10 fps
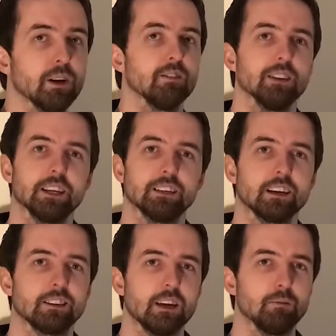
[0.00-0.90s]
went with the
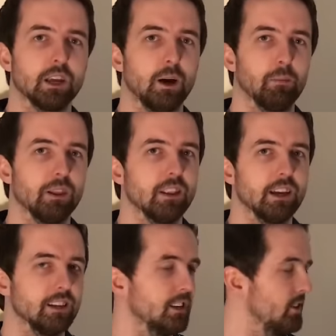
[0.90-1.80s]
exact same setup that
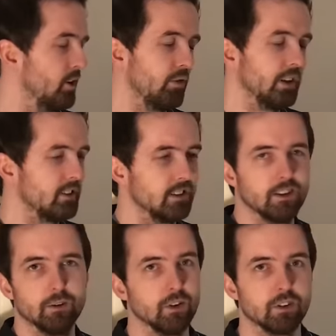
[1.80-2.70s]
they did. No fitting,
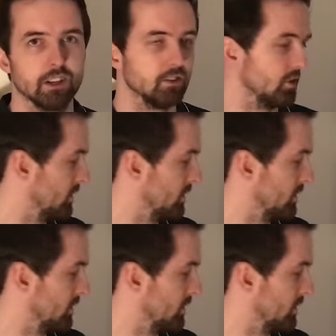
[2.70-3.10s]
no nothing,